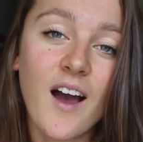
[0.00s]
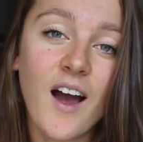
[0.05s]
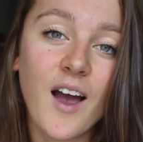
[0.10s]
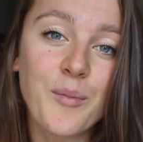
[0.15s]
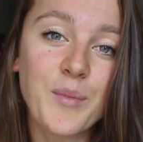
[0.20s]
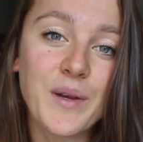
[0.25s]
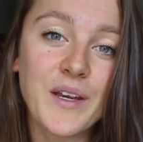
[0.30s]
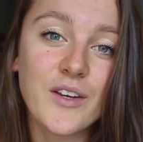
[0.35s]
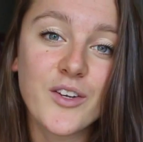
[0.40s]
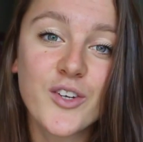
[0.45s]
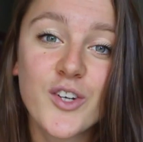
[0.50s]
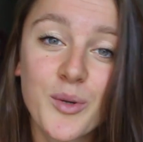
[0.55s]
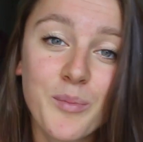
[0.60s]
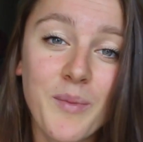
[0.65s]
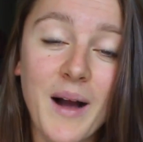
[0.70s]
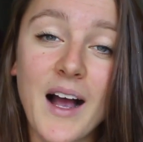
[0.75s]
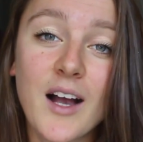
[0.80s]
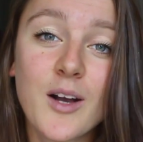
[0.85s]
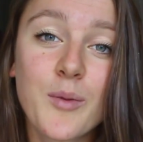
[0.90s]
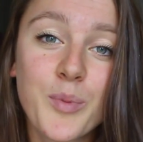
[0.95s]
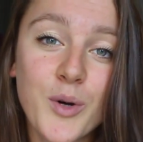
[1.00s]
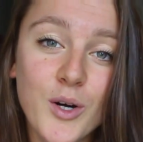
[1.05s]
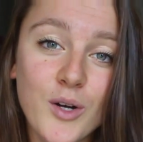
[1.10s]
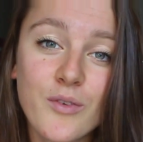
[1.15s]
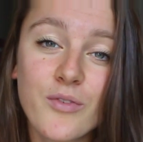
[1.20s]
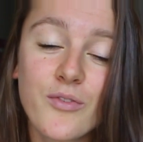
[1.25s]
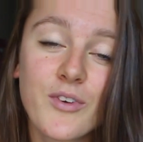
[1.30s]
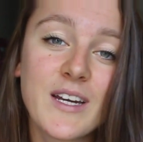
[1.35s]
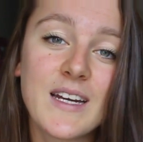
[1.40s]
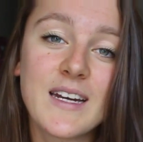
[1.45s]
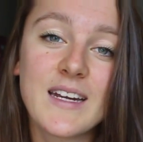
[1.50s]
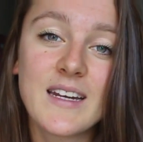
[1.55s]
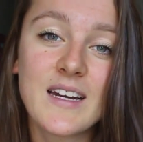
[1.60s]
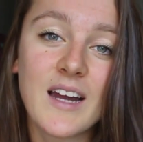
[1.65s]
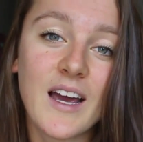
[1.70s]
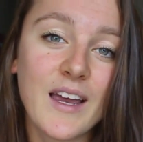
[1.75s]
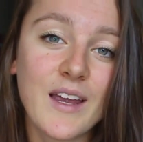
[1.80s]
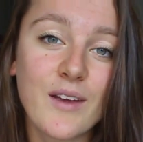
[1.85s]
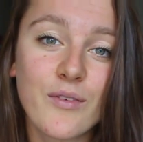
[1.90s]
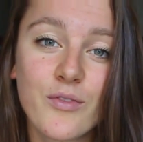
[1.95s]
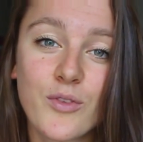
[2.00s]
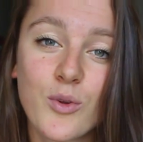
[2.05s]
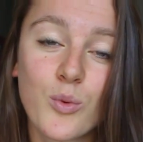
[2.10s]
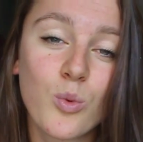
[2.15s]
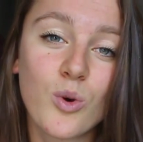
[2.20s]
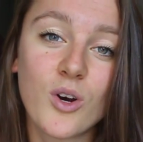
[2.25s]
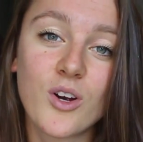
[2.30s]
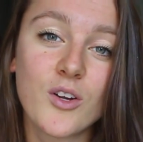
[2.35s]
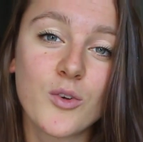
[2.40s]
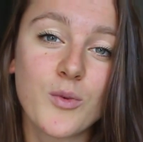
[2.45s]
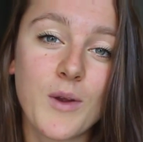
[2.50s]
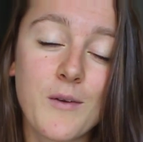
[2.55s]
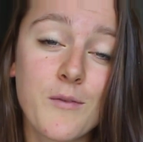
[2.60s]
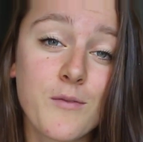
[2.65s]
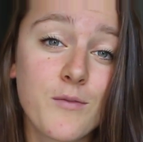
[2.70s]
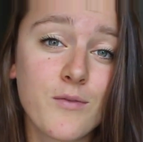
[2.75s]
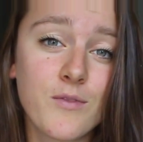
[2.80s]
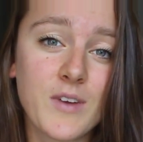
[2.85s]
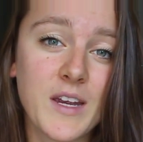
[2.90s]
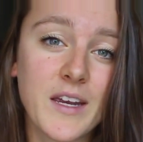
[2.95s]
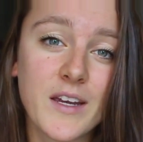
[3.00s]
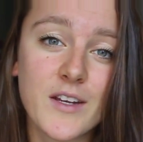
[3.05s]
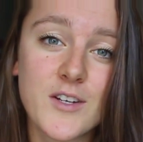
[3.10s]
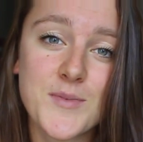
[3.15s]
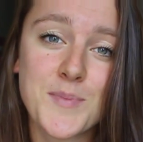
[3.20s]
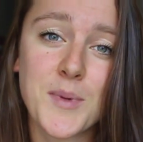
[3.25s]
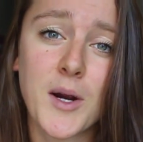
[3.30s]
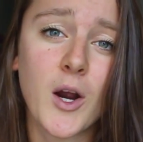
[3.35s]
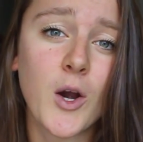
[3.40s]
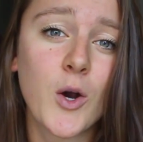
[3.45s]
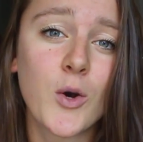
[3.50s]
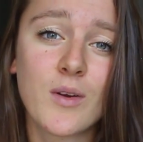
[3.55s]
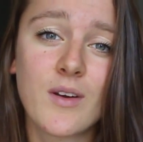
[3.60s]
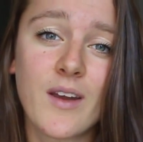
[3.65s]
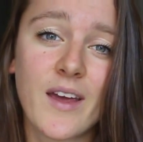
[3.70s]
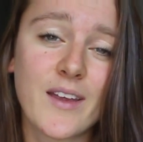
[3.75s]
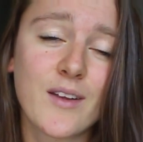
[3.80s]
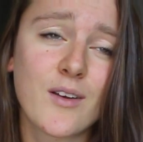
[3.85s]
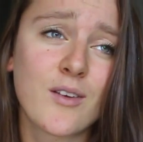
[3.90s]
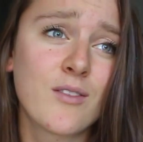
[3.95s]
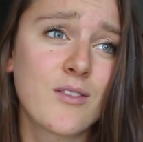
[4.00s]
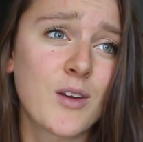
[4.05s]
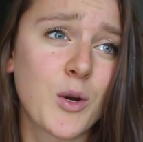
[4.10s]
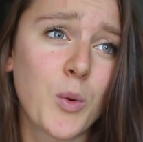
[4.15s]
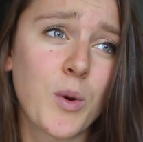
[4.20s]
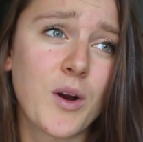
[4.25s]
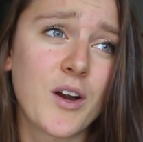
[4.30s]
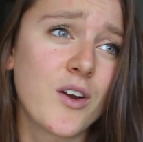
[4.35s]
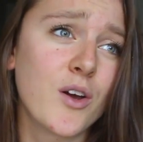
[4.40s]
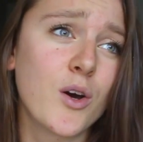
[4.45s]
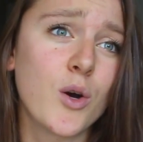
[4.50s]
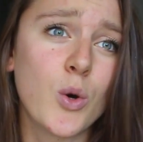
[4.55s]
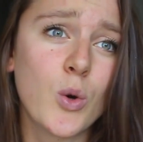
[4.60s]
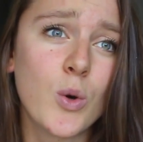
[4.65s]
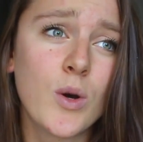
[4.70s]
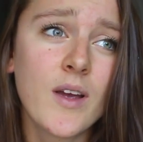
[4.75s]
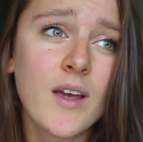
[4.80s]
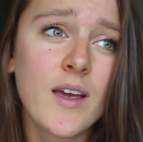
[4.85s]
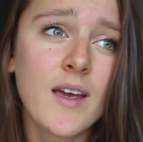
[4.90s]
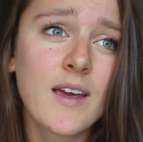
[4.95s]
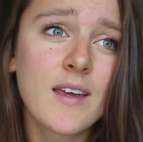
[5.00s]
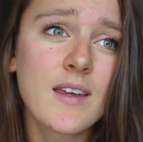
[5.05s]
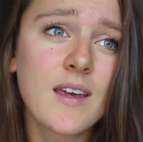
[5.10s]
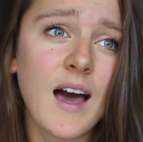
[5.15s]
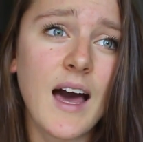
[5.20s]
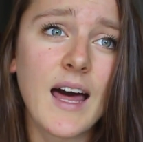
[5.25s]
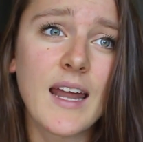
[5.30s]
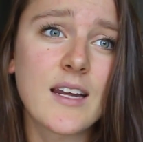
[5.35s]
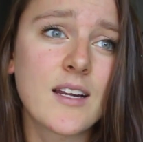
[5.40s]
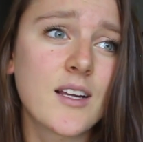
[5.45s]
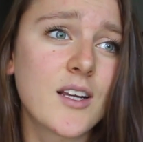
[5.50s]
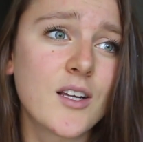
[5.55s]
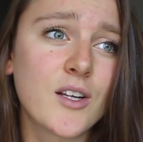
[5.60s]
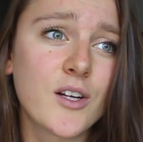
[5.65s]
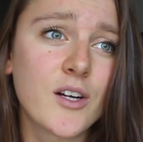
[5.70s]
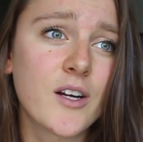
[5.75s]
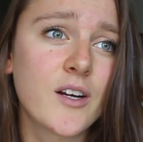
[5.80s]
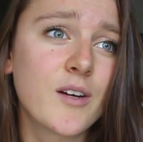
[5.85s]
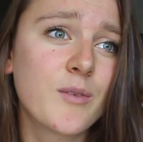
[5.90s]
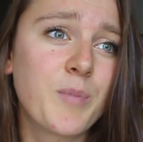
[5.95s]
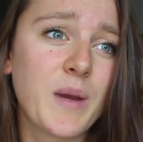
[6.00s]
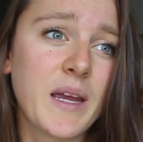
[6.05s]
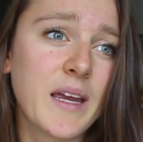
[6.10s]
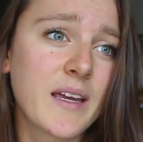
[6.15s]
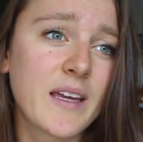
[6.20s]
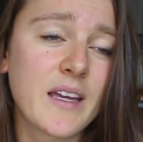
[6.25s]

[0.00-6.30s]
I mean, your MacBook, Freelee, like if the world went vegan tomorrow and there were no cattle or being